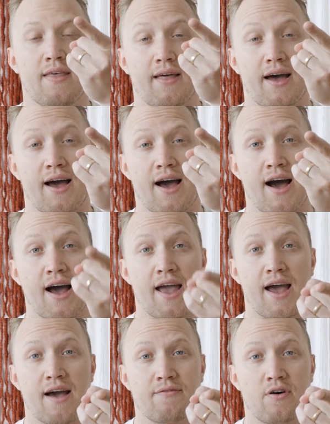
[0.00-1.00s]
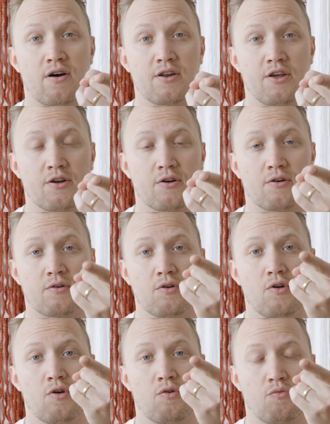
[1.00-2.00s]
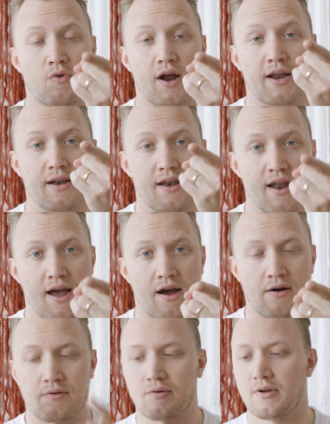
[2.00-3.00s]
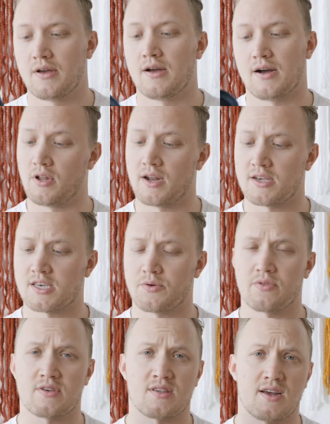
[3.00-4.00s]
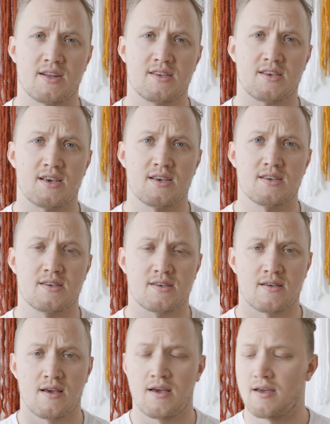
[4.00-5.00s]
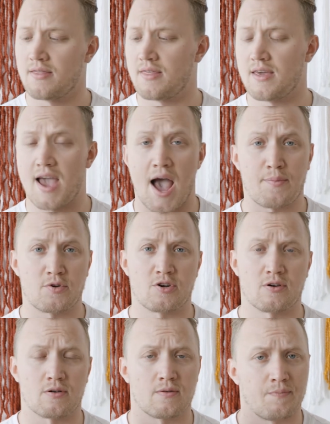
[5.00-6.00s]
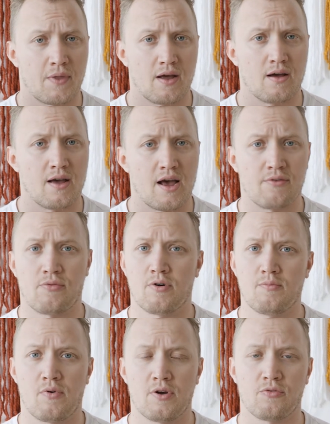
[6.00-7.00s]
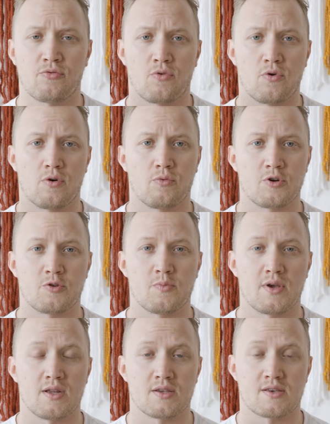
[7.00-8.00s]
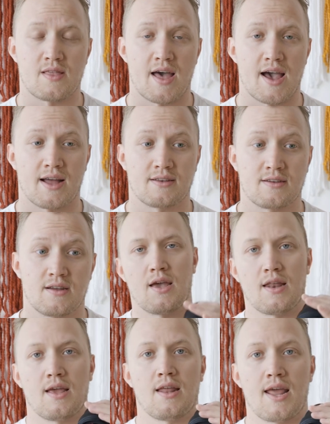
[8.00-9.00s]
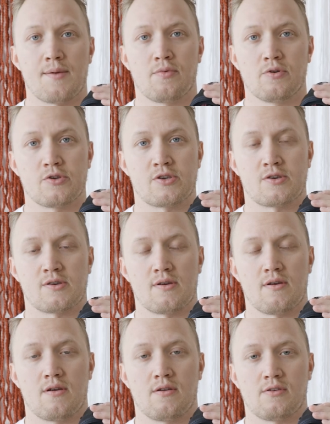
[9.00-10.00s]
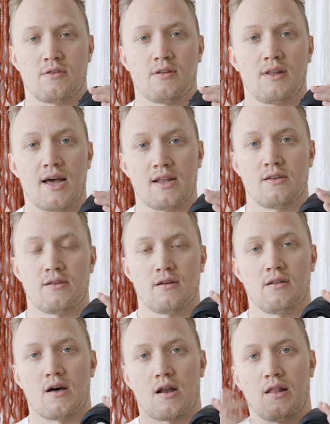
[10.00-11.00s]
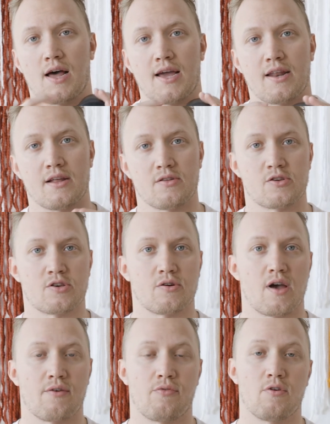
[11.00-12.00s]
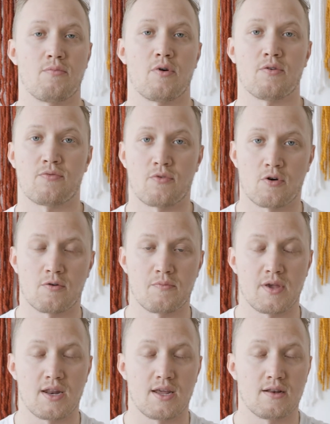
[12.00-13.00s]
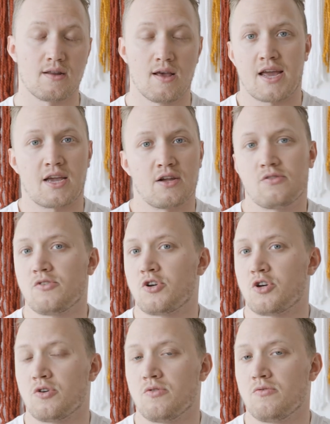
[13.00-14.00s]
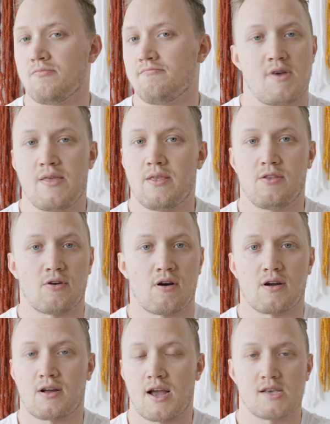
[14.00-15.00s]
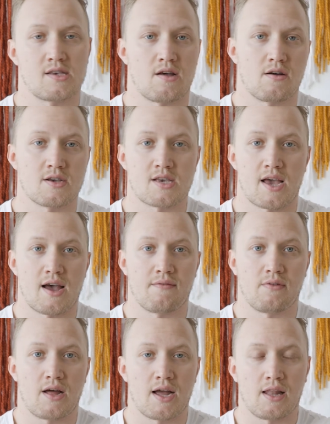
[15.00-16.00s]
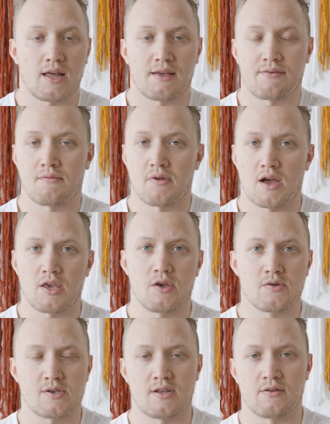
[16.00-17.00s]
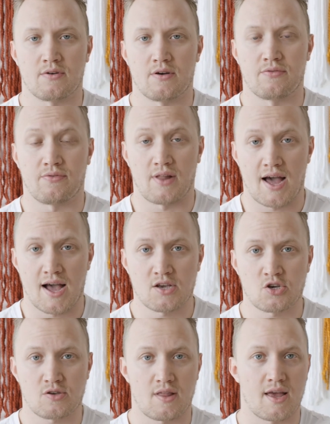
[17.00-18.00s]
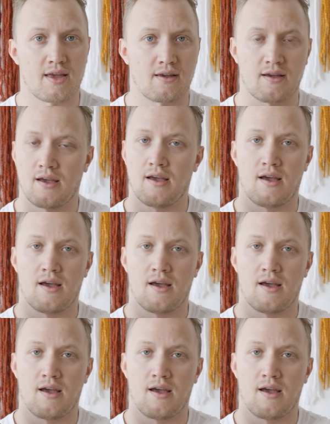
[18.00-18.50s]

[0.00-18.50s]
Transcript: that I have on here right now. Really nice thing with this lens is the aperture, f1.4, which means that it enables to let a lot of light in. So f1.4 meaning I can shoot in the dark as long as I have light. Like if I'm not using a flash, like